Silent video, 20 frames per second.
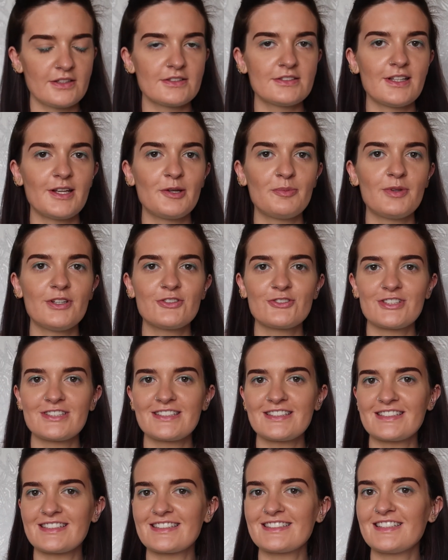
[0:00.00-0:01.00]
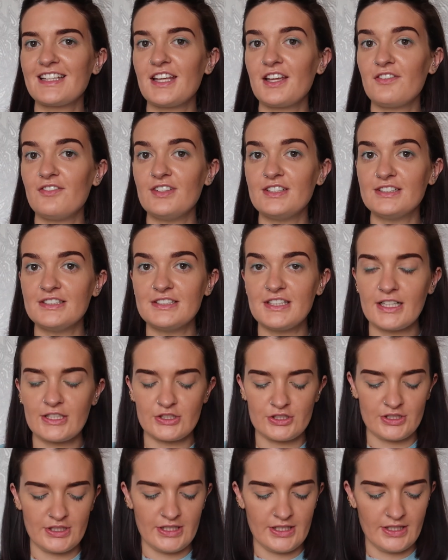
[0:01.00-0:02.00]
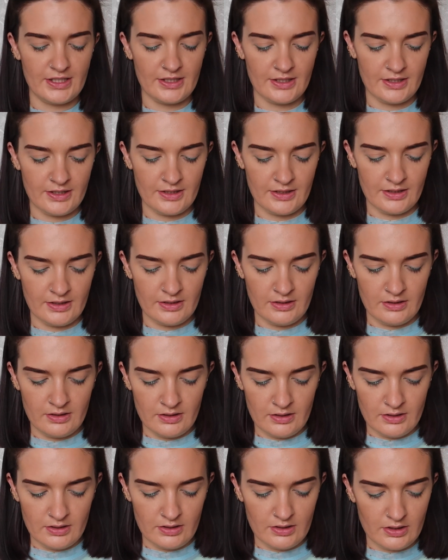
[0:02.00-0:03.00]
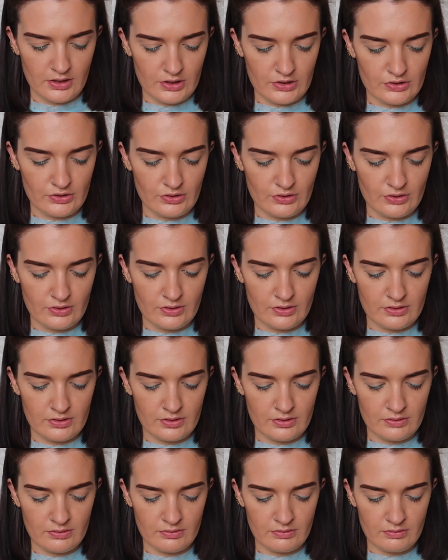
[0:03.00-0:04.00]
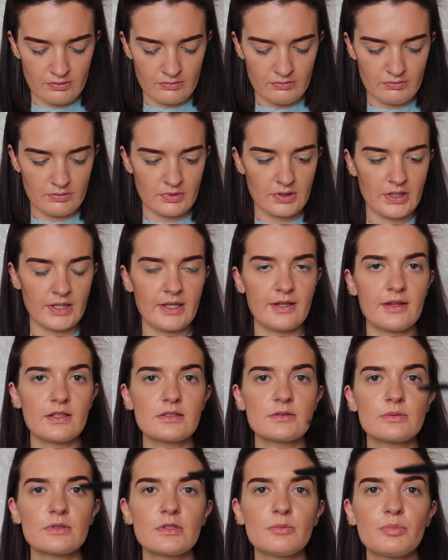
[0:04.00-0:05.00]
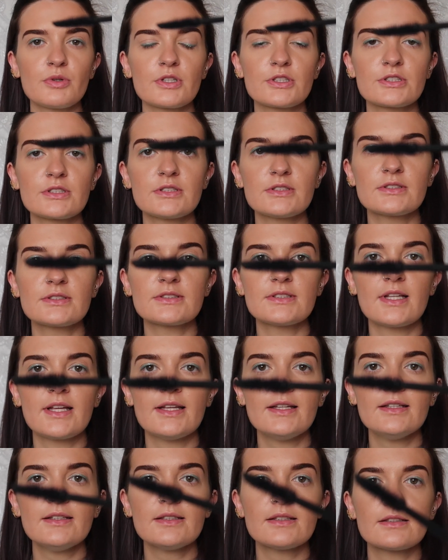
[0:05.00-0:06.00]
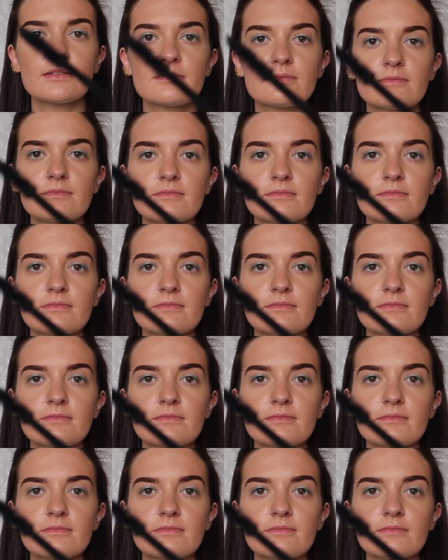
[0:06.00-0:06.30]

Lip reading: So it'd be interesting to see if this is actually as good. Okay, that's what the brush looks like.